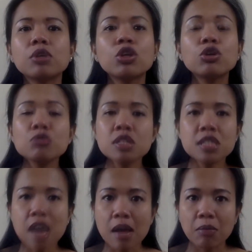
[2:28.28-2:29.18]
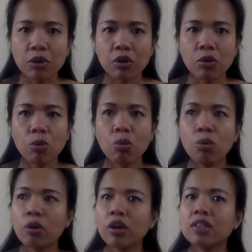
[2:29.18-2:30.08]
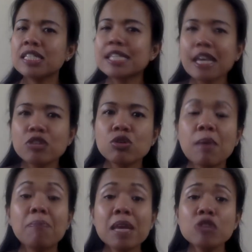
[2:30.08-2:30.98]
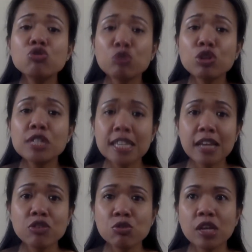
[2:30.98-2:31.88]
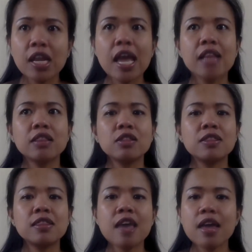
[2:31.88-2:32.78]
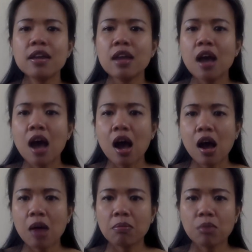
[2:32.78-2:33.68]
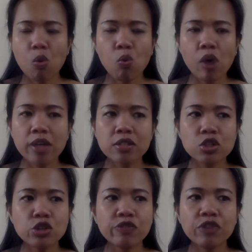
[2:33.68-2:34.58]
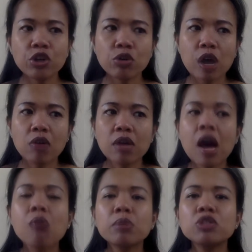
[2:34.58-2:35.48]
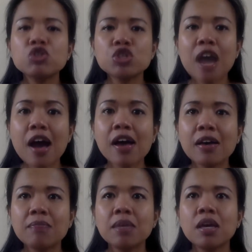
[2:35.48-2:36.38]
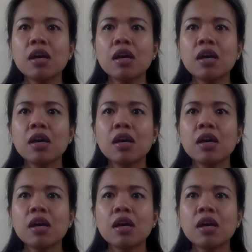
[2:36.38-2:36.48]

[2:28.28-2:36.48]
use a timer or make sure you schedule it, and then once you figure out how much time